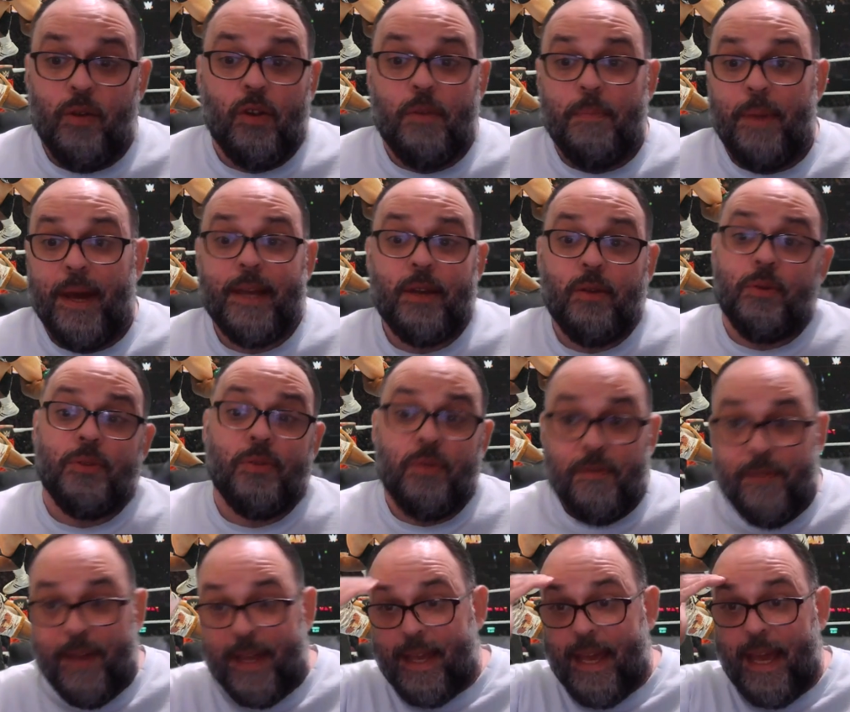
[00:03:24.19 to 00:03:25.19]
or by
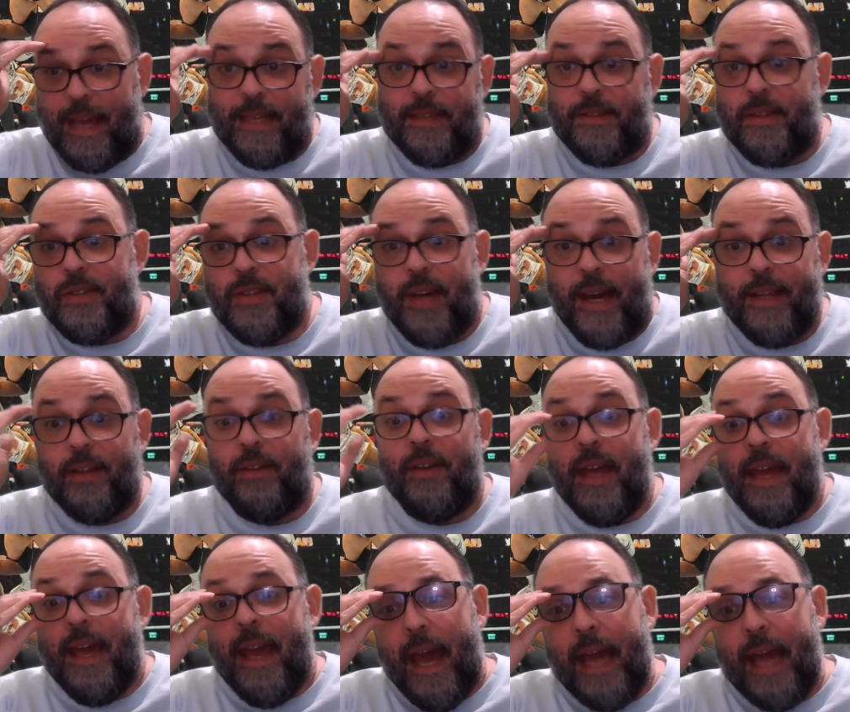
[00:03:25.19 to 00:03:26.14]
Gunther vacating the title.